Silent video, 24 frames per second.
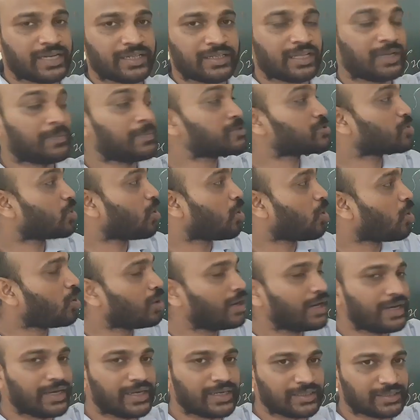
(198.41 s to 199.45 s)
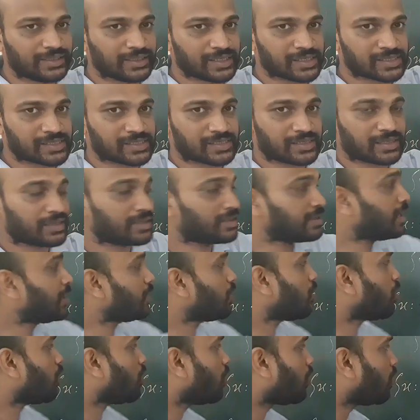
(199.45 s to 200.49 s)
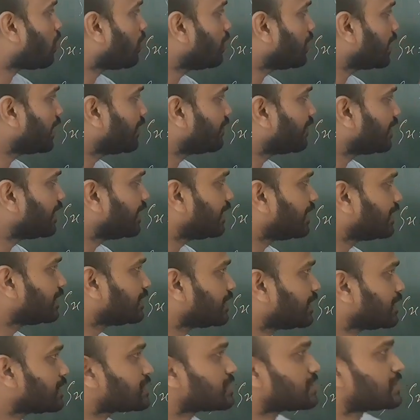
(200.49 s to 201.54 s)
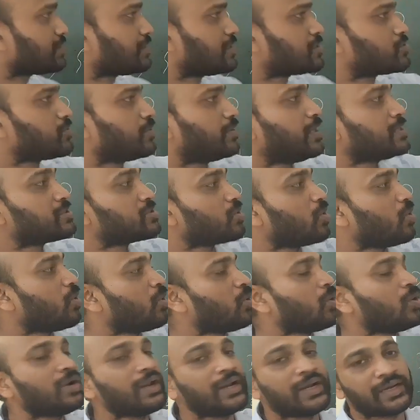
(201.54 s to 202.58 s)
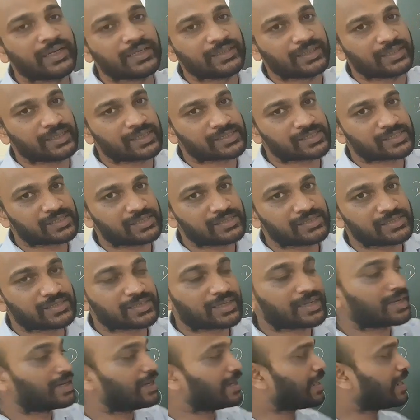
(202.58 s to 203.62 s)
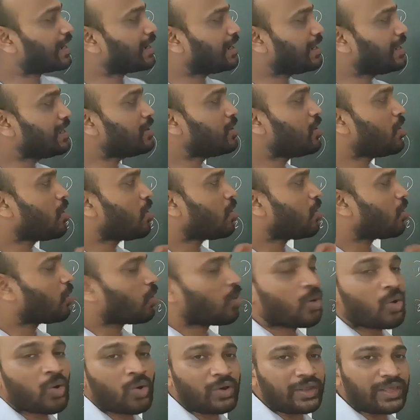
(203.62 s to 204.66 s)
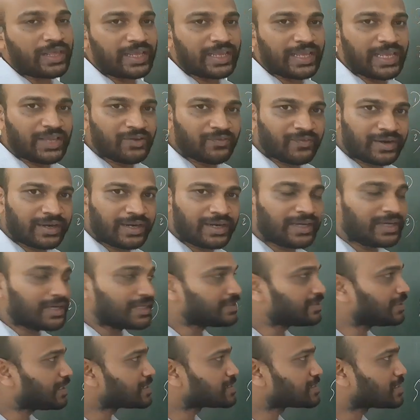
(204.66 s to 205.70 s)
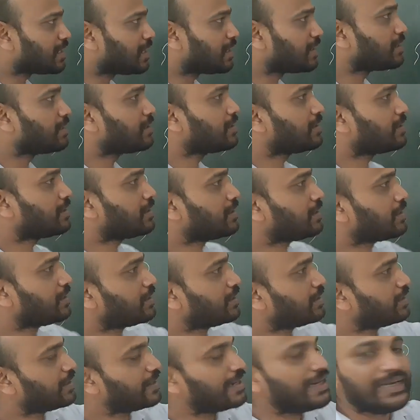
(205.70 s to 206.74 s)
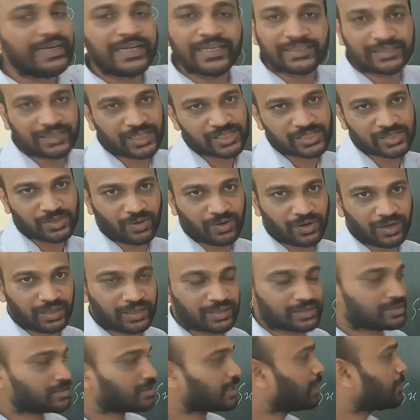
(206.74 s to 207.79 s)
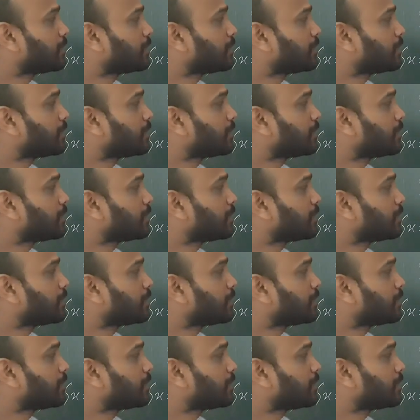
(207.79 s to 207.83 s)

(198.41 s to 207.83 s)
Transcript: That means all integers. Here all even integers. This one is all integers. Clearly all even integers are integers only.